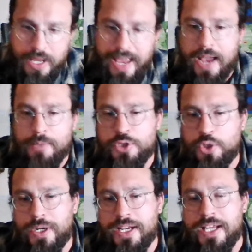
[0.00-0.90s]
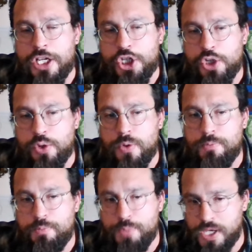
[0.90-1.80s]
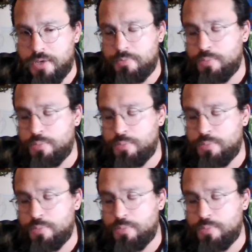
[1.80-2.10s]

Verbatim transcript: hamstring issue be?